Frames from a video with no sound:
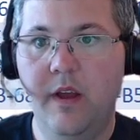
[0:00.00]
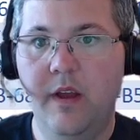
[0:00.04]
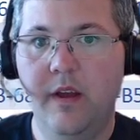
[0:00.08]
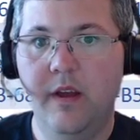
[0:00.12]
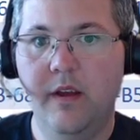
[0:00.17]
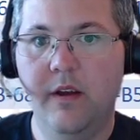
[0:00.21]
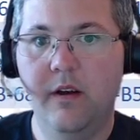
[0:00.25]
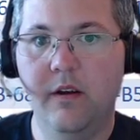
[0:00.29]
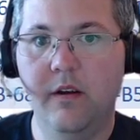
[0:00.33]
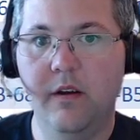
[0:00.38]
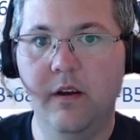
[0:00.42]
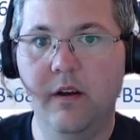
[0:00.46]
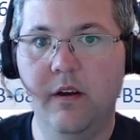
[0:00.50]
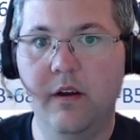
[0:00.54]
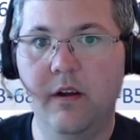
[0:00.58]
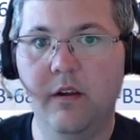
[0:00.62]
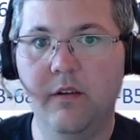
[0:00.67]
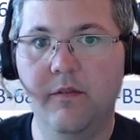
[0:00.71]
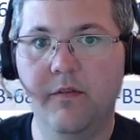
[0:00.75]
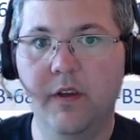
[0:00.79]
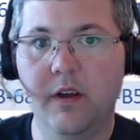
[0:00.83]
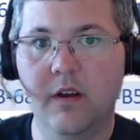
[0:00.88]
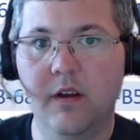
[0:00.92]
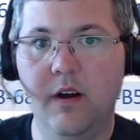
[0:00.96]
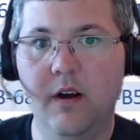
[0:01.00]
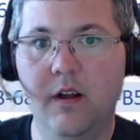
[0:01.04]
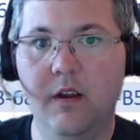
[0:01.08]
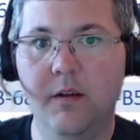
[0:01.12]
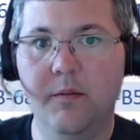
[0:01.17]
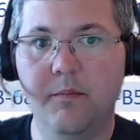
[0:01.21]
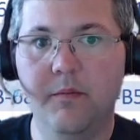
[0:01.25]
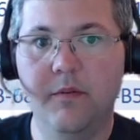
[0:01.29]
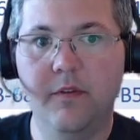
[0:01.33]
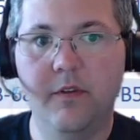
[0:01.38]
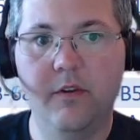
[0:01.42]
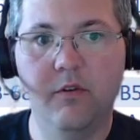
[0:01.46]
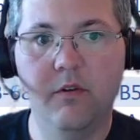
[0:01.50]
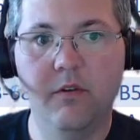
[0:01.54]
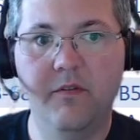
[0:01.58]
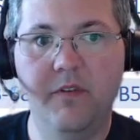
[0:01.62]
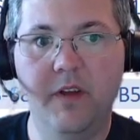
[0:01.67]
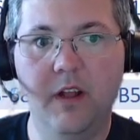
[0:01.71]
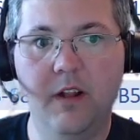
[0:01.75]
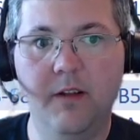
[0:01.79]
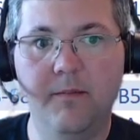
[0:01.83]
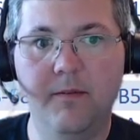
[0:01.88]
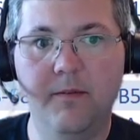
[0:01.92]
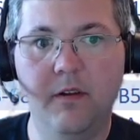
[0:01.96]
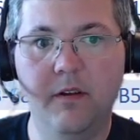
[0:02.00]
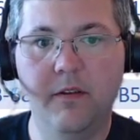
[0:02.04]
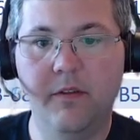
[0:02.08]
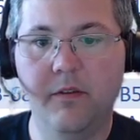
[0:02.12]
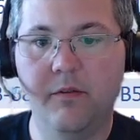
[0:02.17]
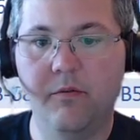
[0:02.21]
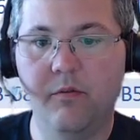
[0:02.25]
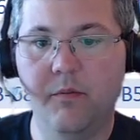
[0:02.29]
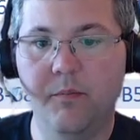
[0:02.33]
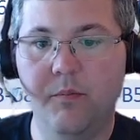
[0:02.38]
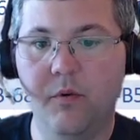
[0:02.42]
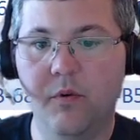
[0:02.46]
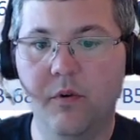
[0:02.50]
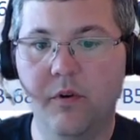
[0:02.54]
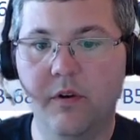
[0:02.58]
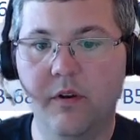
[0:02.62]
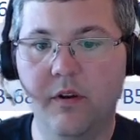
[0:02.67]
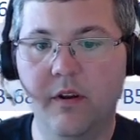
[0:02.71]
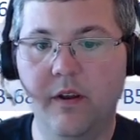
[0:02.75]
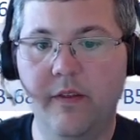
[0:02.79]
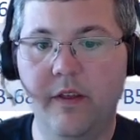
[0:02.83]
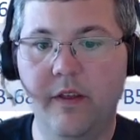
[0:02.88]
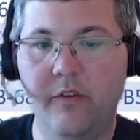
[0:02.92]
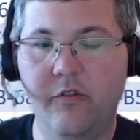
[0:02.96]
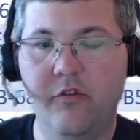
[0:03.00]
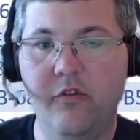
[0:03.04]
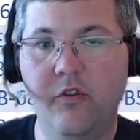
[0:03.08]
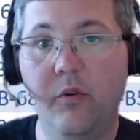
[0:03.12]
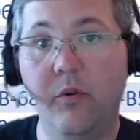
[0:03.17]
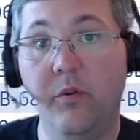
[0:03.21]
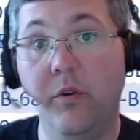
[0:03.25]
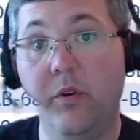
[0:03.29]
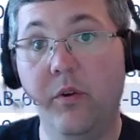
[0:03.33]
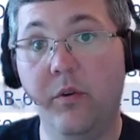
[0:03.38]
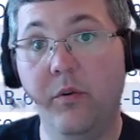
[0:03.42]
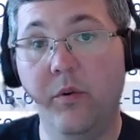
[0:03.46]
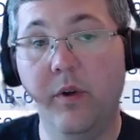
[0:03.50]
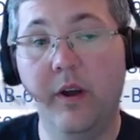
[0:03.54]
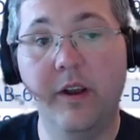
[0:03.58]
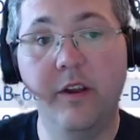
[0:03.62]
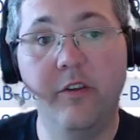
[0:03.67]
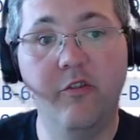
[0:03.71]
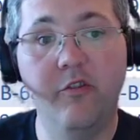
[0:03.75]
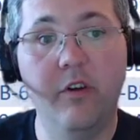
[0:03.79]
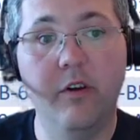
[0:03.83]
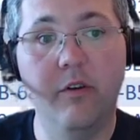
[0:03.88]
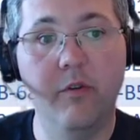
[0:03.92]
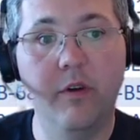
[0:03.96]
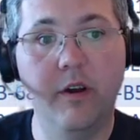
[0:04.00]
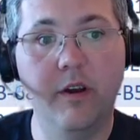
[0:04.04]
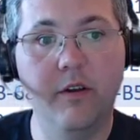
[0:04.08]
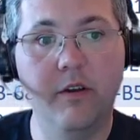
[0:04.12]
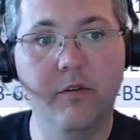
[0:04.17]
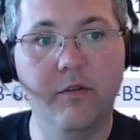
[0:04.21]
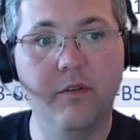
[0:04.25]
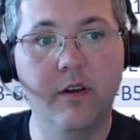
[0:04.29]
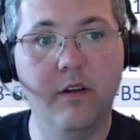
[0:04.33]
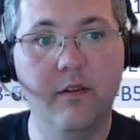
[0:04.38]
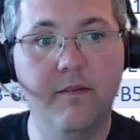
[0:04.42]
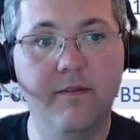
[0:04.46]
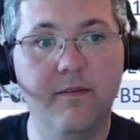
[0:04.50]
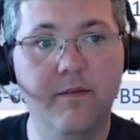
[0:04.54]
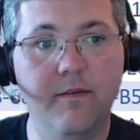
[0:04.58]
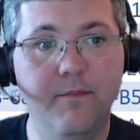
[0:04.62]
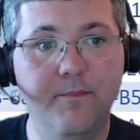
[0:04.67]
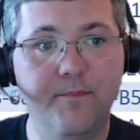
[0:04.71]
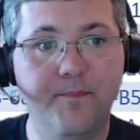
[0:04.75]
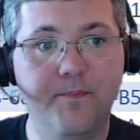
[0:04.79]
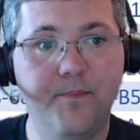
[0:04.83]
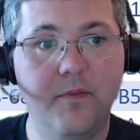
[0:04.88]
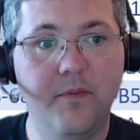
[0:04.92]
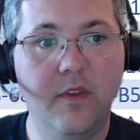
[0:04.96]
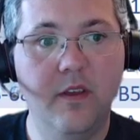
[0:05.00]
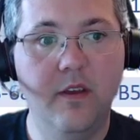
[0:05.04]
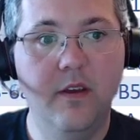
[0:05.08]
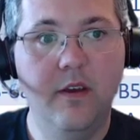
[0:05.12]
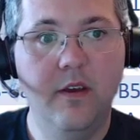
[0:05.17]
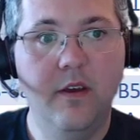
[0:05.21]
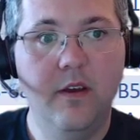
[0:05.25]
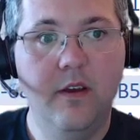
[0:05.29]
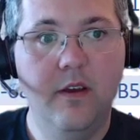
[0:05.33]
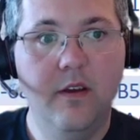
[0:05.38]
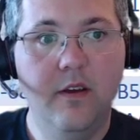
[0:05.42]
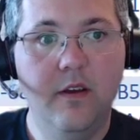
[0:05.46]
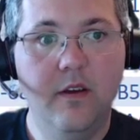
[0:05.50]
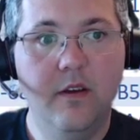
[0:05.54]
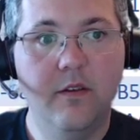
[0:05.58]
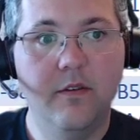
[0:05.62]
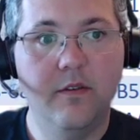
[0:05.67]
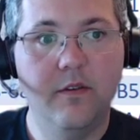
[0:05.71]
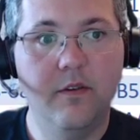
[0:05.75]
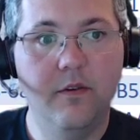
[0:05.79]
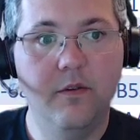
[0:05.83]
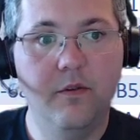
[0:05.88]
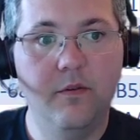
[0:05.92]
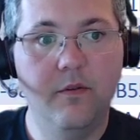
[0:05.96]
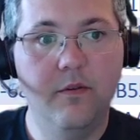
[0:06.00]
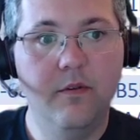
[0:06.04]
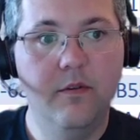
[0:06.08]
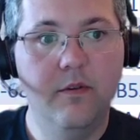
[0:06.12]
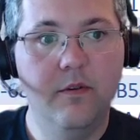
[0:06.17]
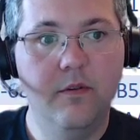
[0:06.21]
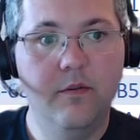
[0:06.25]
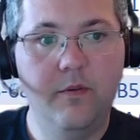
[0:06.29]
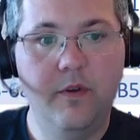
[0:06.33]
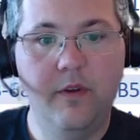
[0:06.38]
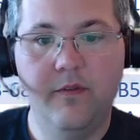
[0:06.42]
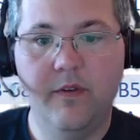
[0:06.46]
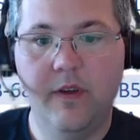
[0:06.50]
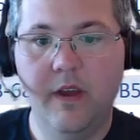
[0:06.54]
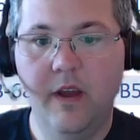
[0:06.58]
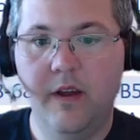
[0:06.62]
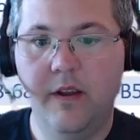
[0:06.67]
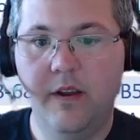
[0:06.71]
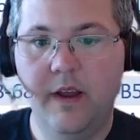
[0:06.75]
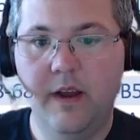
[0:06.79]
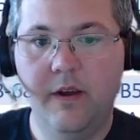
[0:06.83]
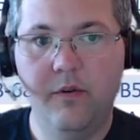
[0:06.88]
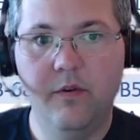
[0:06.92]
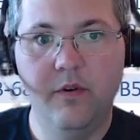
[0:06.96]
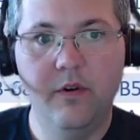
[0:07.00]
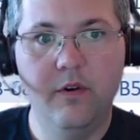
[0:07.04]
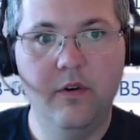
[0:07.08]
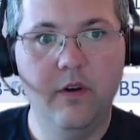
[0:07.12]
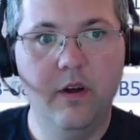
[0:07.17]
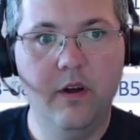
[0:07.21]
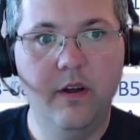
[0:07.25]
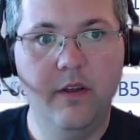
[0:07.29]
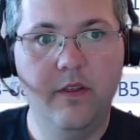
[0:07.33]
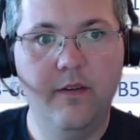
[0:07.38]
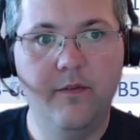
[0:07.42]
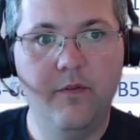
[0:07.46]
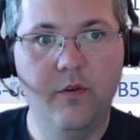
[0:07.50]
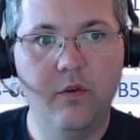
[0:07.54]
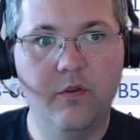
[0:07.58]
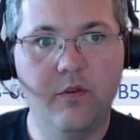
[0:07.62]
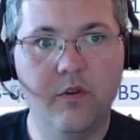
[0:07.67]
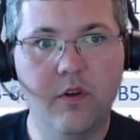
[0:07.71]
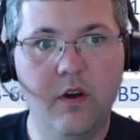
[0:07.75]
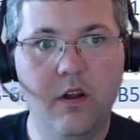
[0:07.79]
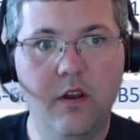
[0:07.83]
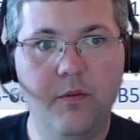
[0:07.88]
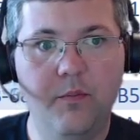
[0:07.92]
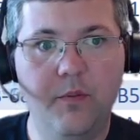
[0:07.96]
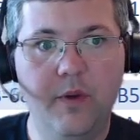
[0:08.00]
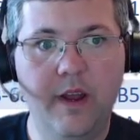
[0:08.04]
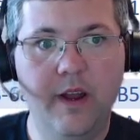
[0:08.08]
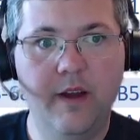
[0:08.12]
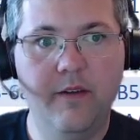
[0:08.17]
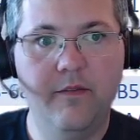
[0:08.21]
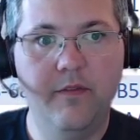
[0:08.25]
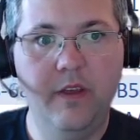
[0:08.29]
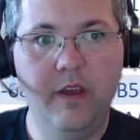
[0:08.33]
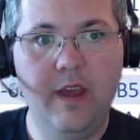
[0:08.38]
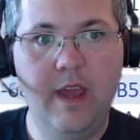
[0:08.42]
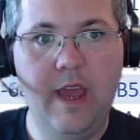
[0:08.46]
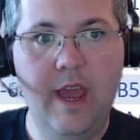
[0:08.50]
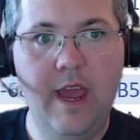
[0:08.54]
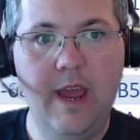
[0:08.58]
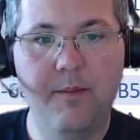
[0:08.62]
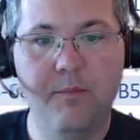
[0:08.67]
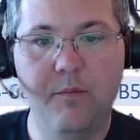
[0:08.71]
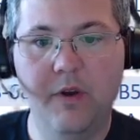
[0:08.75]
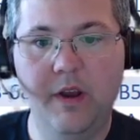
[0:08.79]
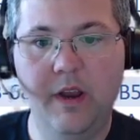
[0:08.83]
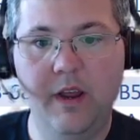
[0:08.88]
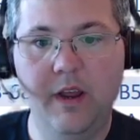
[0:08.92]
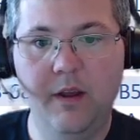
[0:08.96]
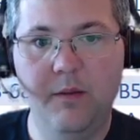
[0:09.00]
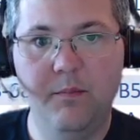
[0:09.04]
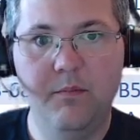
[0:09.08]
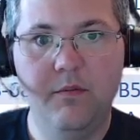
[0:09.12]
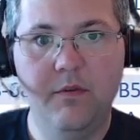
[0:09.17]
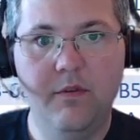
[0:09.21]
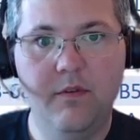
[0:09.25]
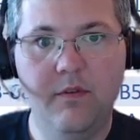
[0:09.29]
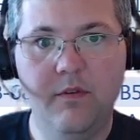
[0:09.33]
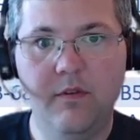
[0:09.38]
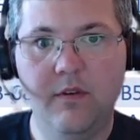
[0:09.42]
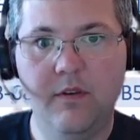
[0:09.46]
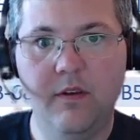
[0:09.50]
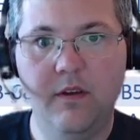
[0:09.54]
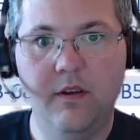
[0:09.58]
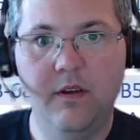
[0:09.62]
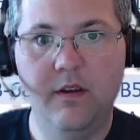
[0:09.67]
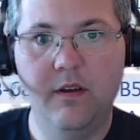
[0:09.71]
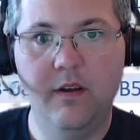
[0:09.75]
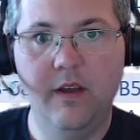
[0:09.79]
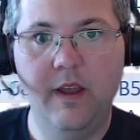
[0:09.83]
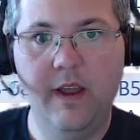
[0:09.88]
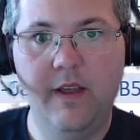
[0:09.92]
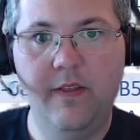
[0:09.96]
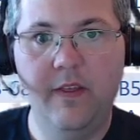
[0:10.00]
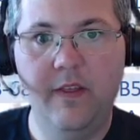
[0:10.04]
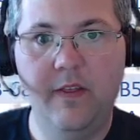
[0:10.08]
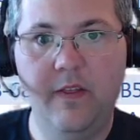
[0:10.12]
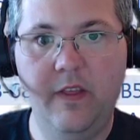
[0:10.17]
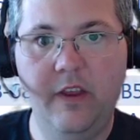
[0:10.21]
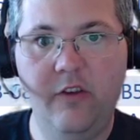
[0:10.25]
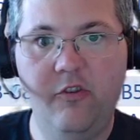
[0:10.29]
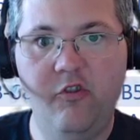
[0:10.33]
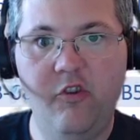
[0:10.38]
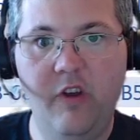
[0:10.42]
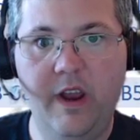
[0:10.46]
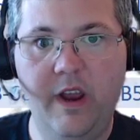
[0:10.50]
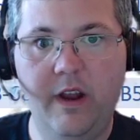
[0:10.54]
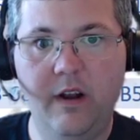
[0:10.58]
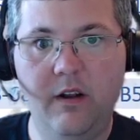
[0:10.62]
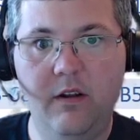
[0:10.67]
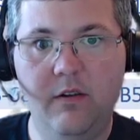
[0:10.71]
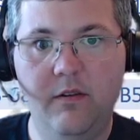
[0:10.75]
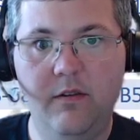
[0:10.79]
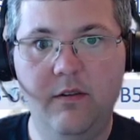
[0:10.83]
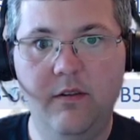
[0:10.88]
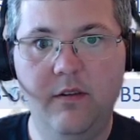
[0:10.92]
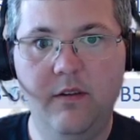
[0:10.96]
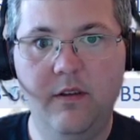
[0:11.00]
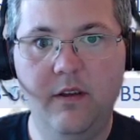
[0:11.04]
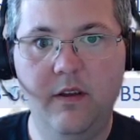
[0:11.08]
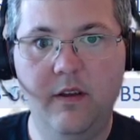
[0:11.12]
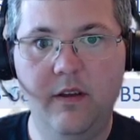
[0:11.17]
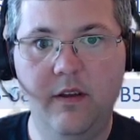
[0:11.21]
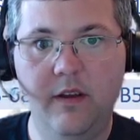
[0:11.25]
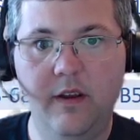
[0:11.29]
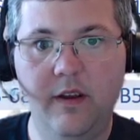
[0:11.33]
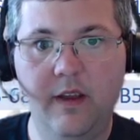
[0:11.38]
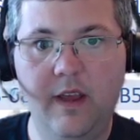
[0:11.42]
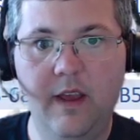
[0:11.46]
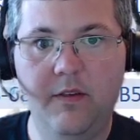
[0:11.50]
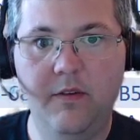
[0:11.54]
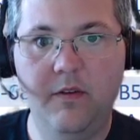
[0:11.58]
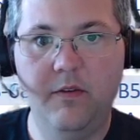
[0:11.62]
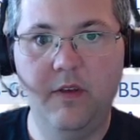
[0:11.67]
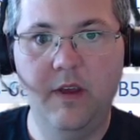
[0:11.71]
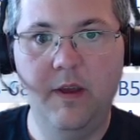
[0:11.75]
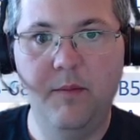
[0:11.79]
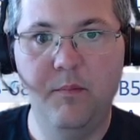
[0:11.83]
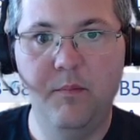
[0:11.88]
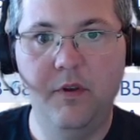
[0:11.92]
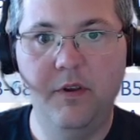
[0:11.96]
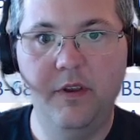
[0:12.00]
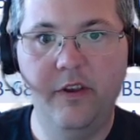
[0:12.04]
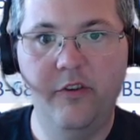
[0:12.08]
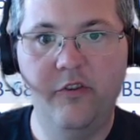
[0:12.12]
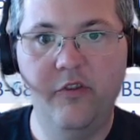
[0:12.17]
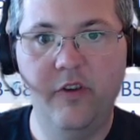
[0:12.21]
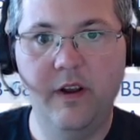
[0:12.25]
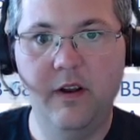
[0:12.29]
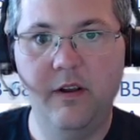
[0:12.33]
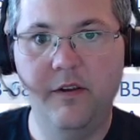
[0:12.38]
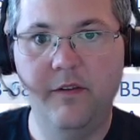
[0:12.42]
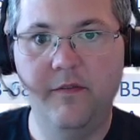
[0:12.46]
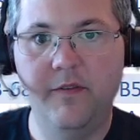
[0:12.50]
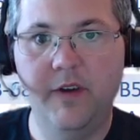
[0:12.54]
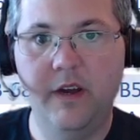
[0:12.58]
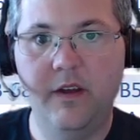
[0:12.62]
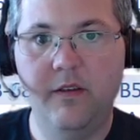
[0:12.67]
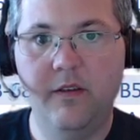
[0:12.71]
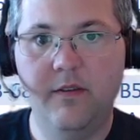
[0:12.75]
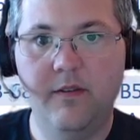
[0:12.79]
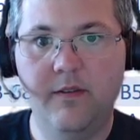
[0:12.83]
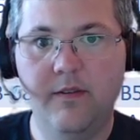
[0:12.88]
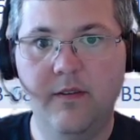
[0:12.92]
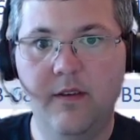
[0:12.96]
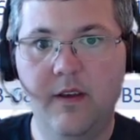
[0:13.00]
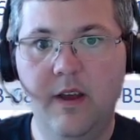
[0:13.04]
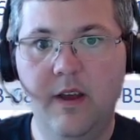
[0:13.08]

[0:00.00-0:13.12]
all of the columns that are available in this report and then show you how to generate it yourself. So we've got our, in the first column we have the camera names and then the channel in case it's a multi-channel device,